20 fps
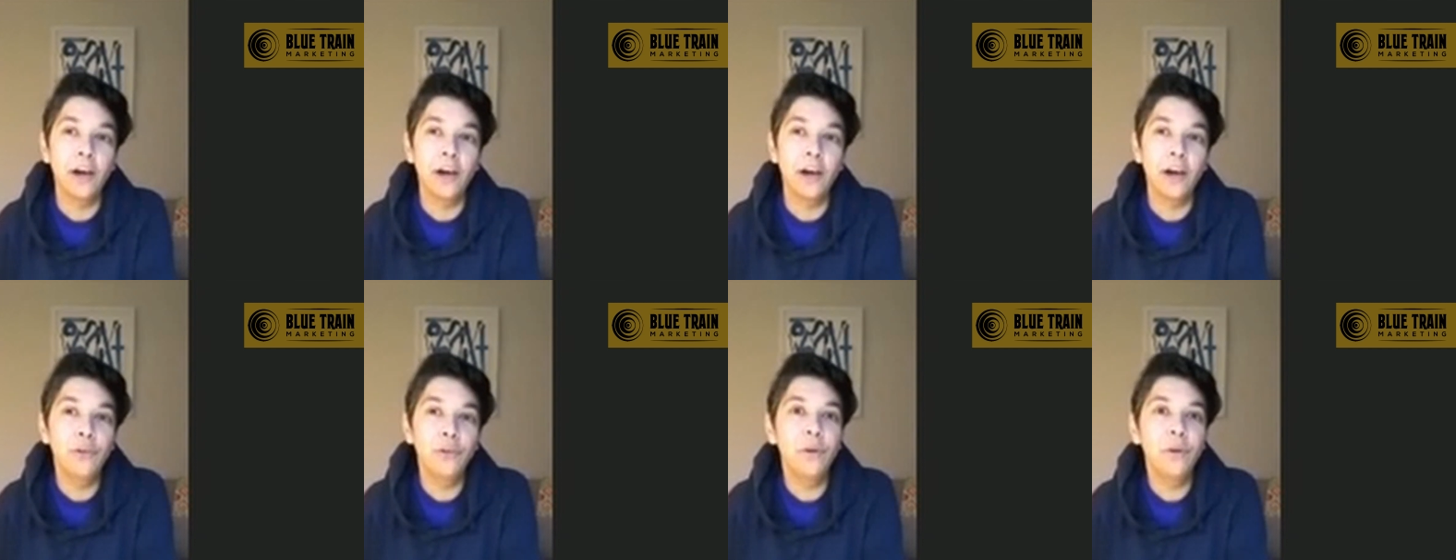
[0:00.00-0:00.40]

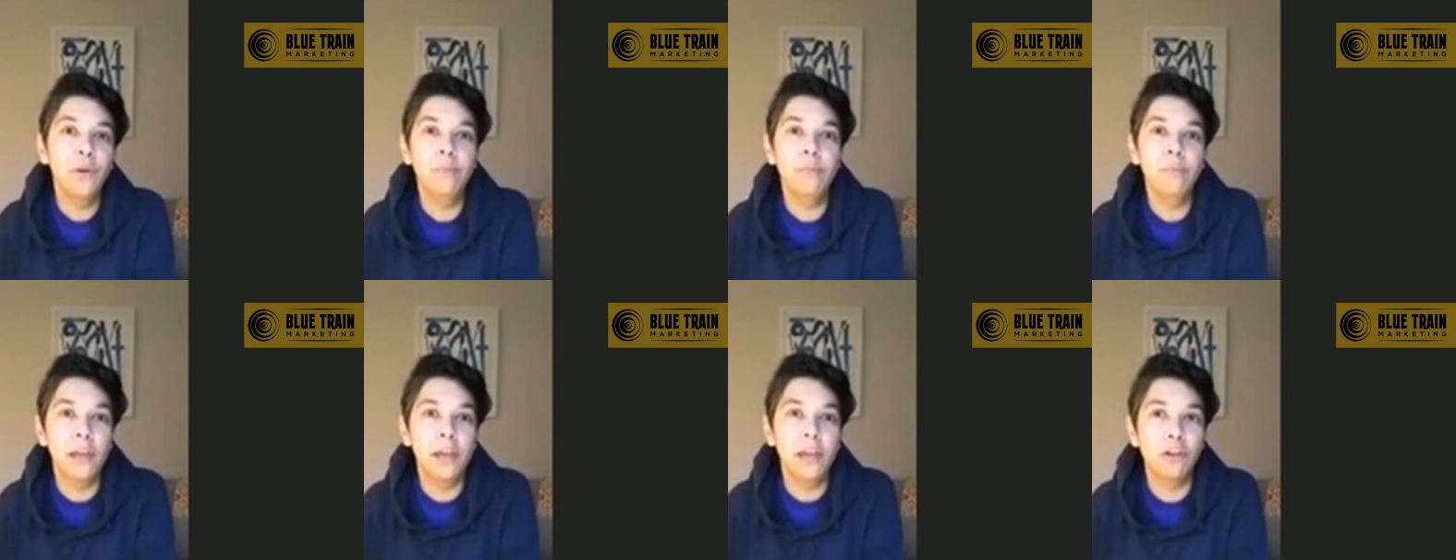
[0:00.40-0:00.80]
How do
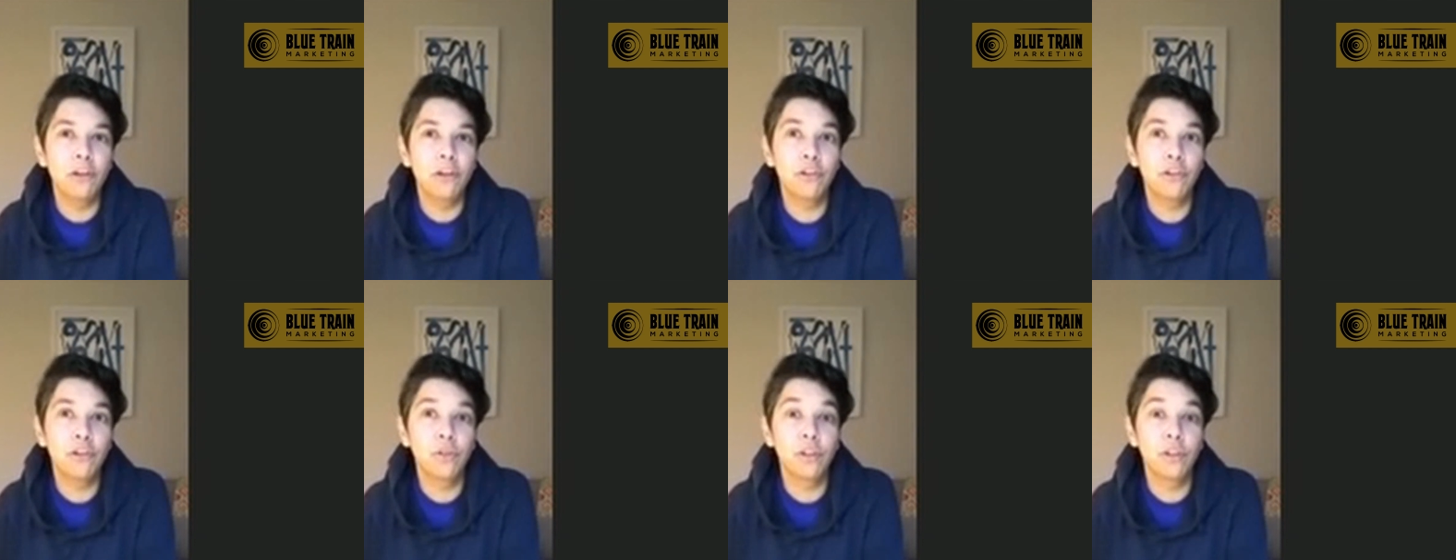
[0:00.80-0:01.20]
we
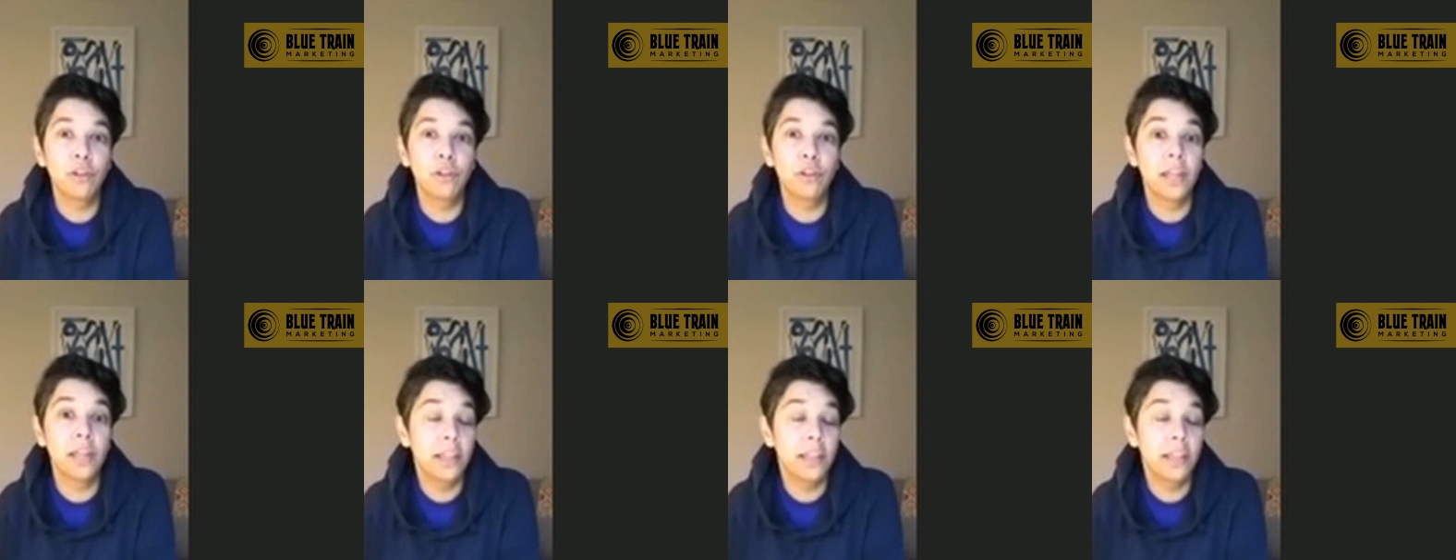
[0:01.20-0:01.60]
make
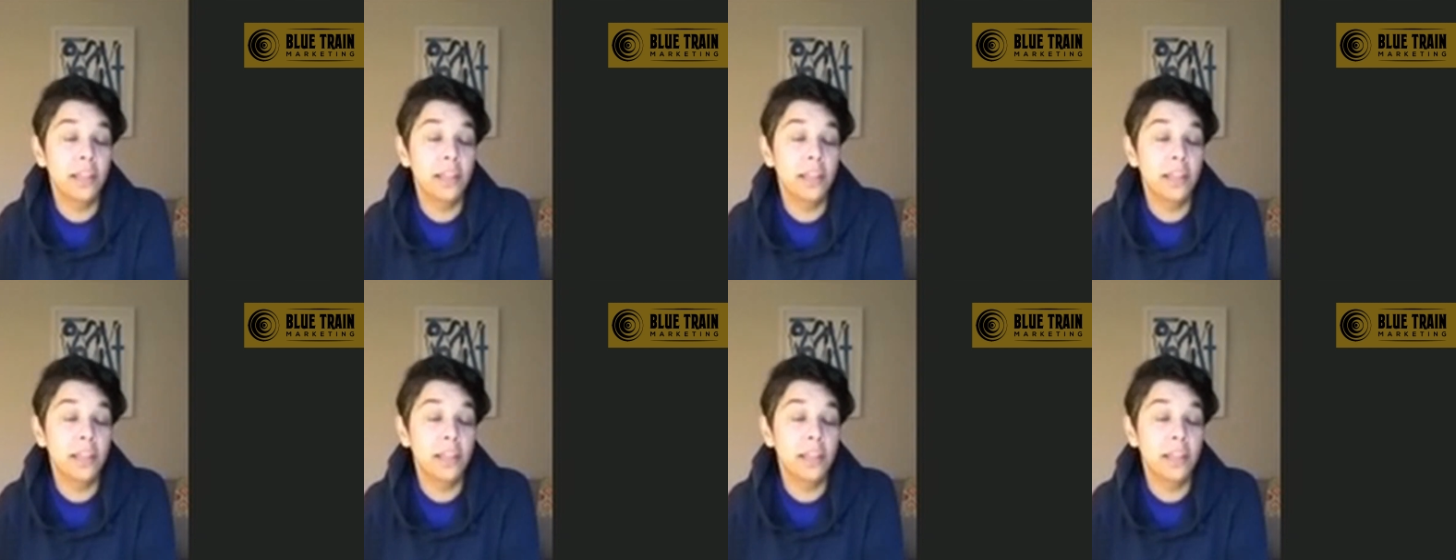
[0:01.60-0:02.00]
sure that
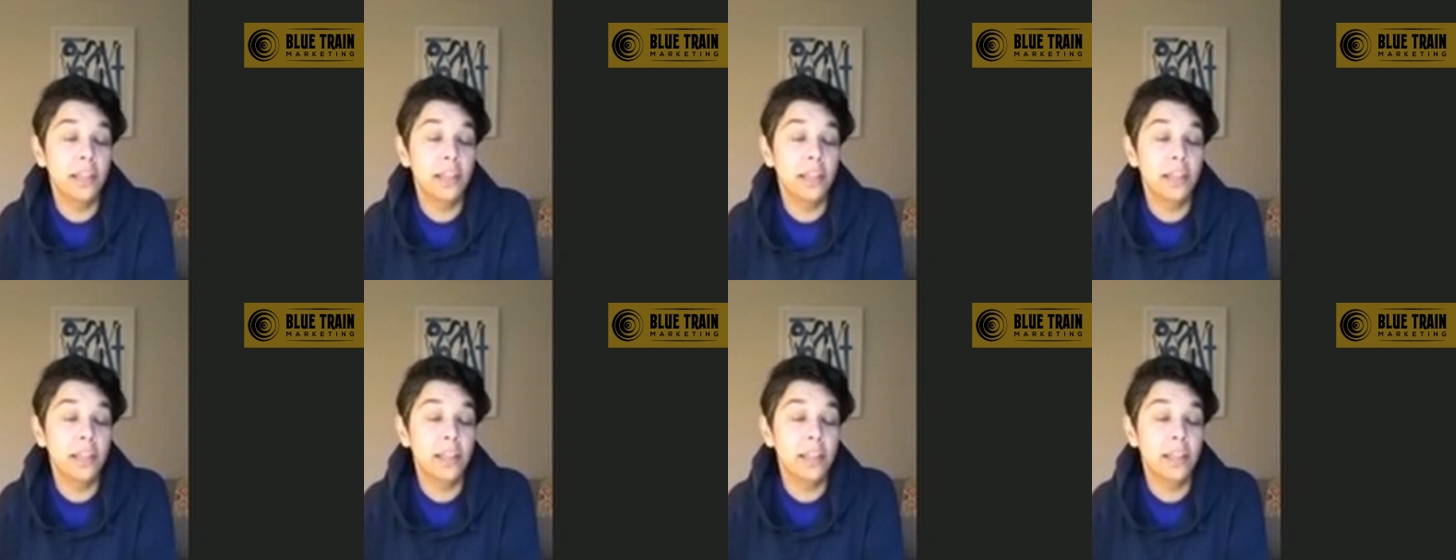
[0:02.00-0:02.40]

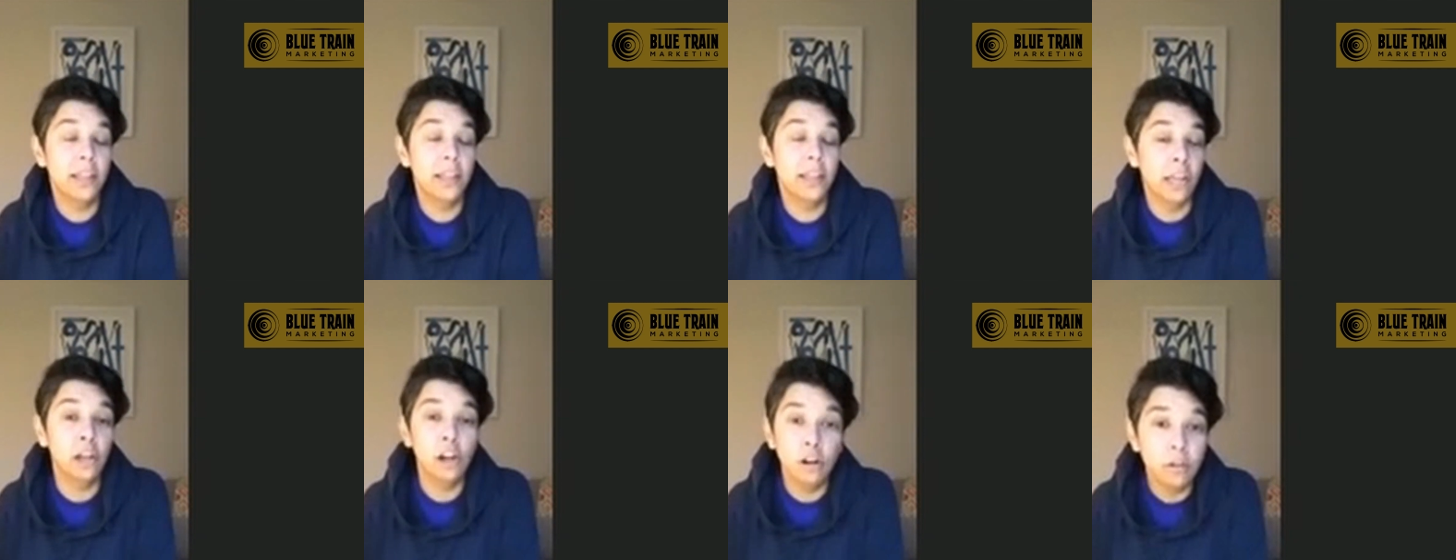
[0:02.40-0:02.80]

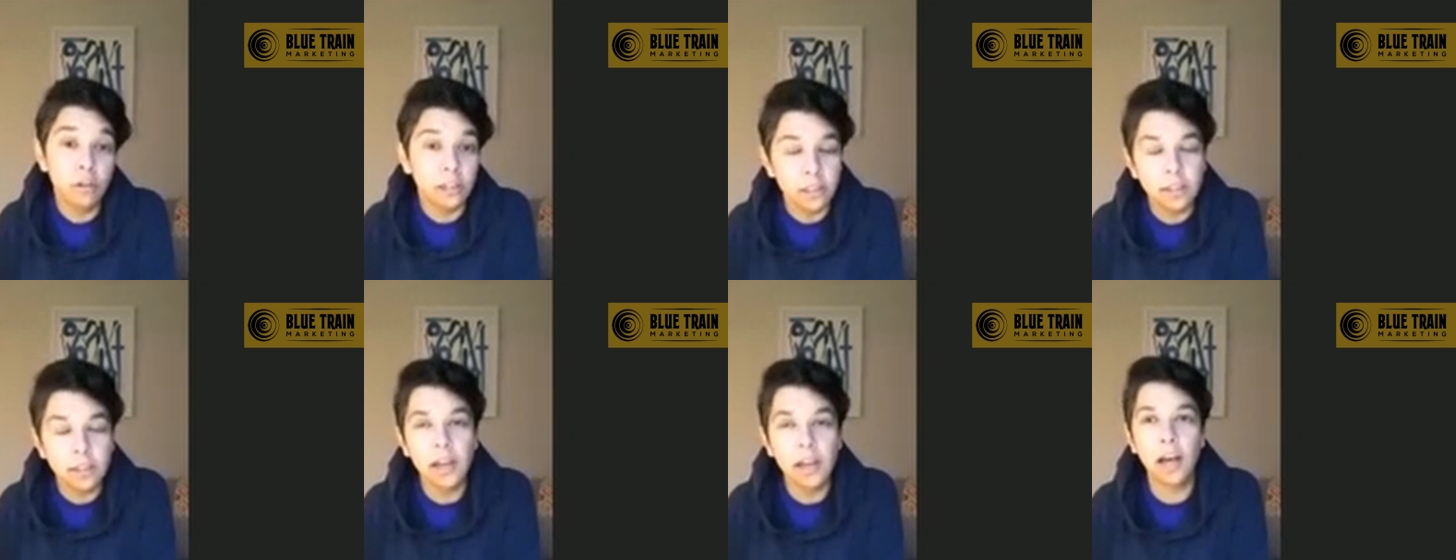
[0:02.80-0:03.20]
they're
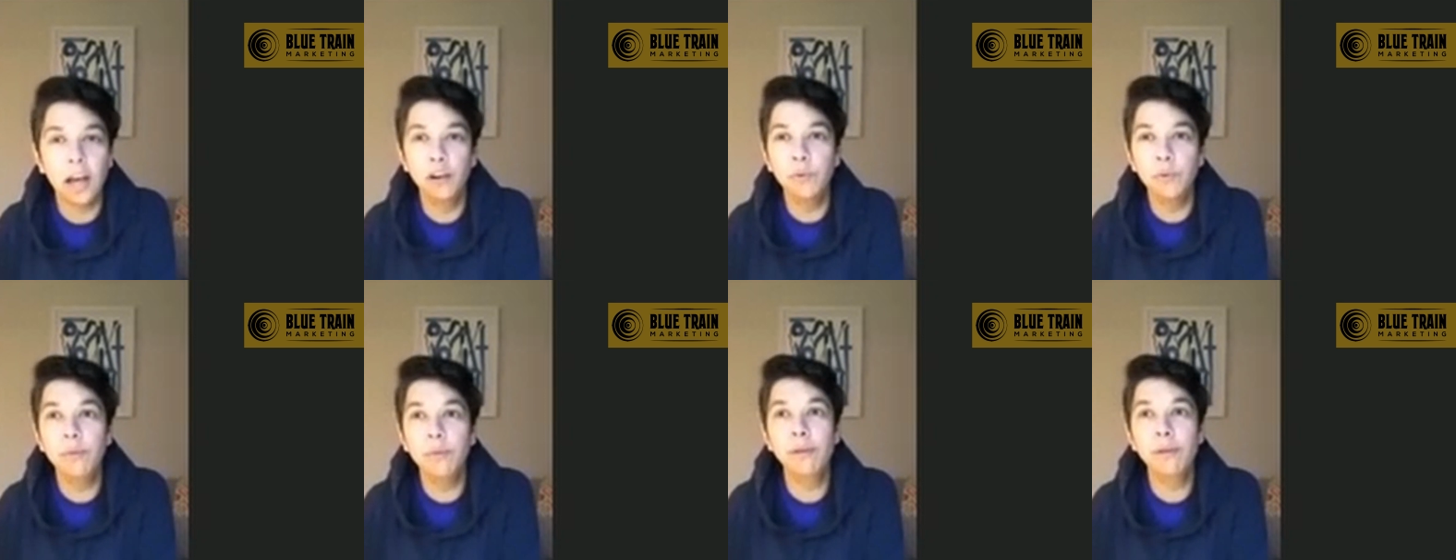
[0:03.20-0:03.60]

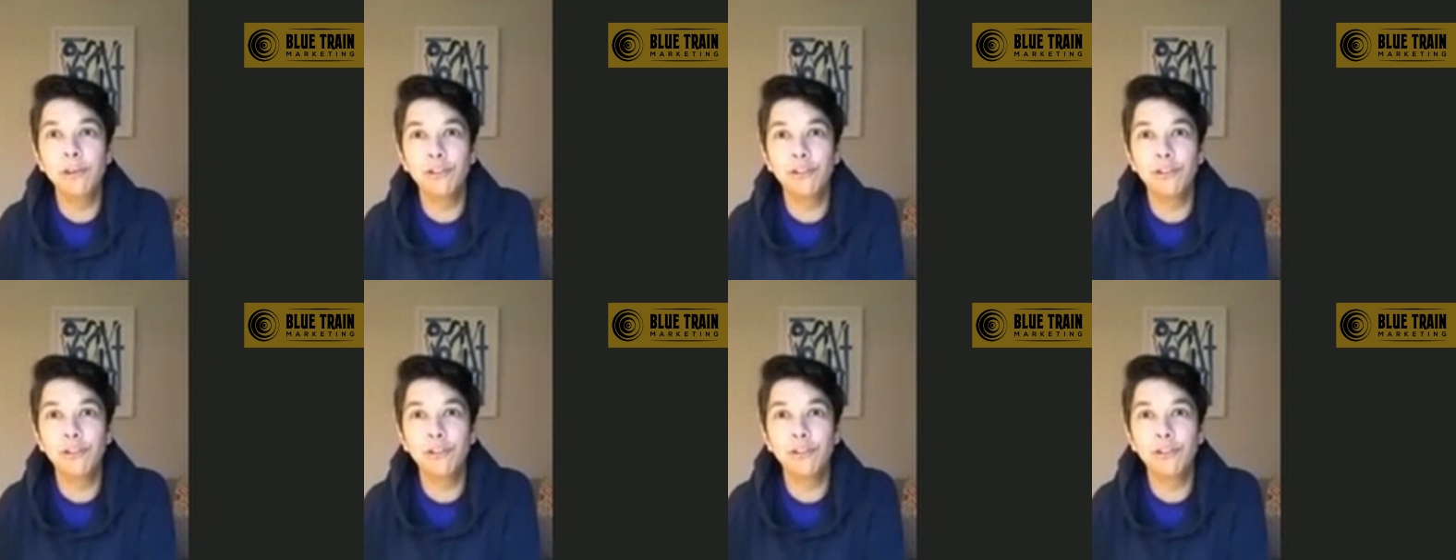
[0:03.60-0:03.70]
included?